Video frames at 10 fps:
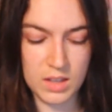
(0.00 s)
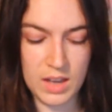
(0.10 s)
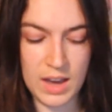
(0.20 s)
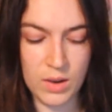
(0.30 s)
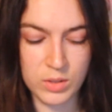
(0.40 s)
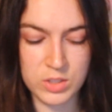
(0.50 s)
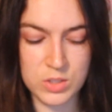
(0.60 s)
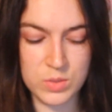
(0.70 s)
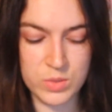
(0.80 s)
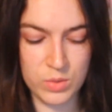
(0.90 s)
How
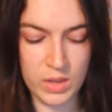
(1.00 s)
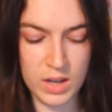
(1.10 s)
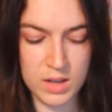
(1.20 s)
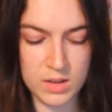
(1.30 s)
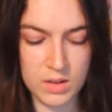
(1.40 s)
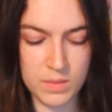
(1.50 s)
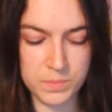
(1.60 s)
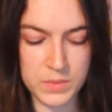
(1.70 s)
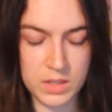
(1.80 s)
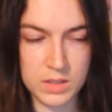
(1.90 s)
could you do that?
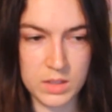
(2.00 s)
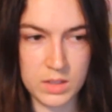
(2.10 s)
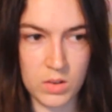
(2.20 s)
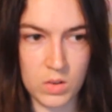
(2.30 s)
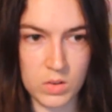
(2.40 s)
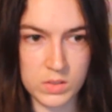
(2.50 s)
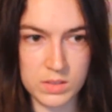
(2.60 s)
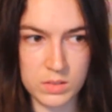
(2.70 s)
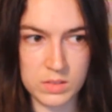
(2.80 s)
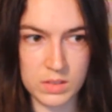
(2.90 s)
And then
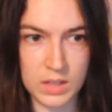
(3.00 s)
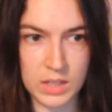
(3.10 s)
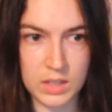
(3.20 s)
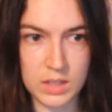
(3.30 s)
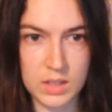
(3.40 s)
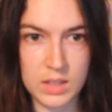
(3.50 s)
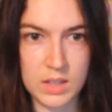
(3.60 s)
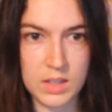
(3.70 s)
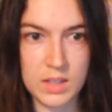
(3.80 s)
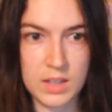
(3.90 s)
also it's like,
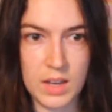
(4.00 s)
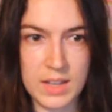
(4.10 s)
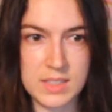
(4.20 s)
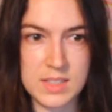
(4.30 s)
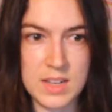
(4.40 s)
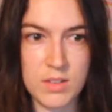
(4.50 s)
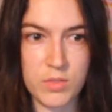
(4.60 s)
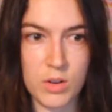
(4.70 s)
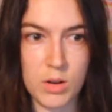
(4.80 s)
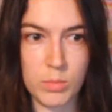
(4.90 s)
I see it
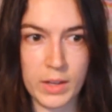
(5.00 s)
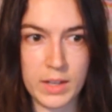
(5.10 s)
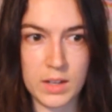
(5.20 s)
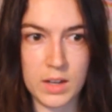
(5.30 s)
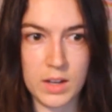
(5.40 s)
from, like,